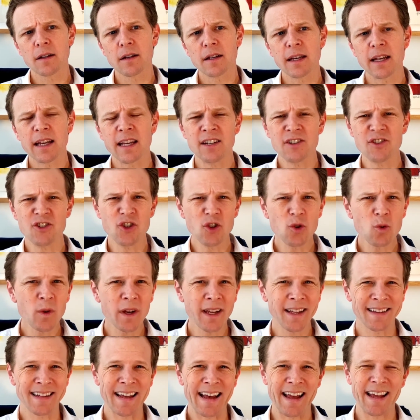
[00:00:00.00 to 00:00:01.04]
in
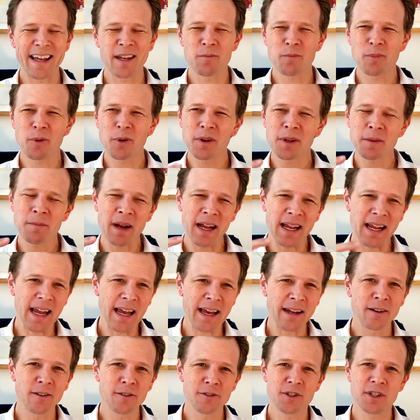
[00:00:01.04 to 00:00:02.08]
doing that, in putting my
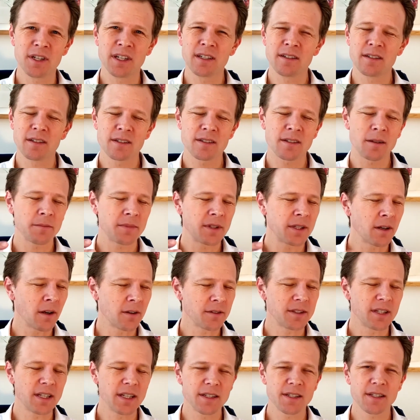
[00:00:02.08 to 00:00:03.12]
energy into something
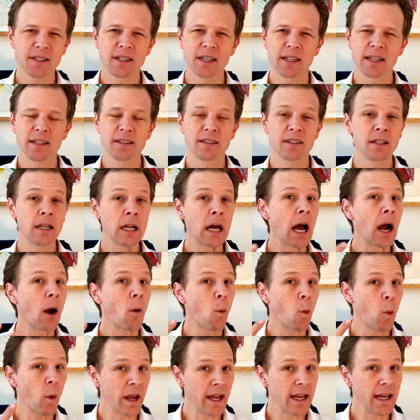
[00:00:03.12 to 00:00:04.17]
artistic, into not
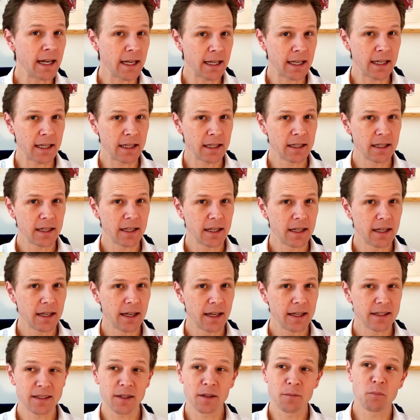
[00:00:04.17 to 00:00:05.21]
waiting,
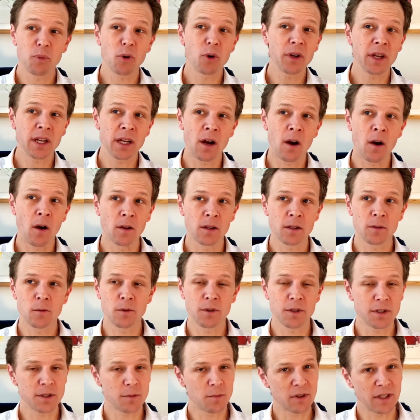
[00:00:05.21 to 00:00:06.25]
into putting
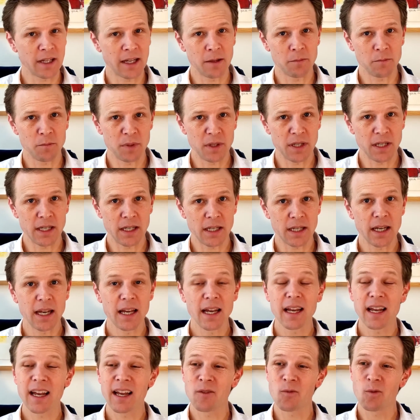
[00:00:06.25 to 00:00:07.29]
Hollywood as plan B
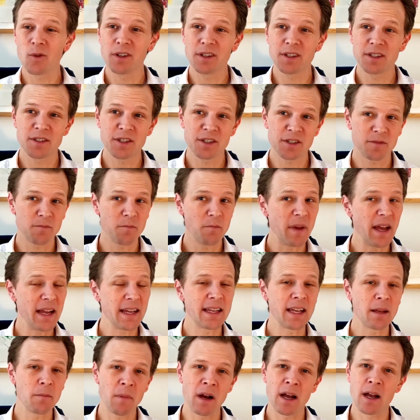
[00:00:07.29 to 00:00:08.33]
and really just
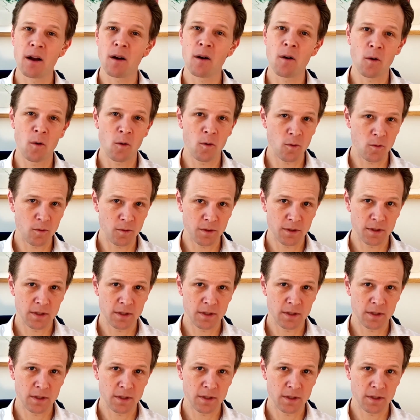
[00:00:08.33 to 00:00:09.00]
making my own,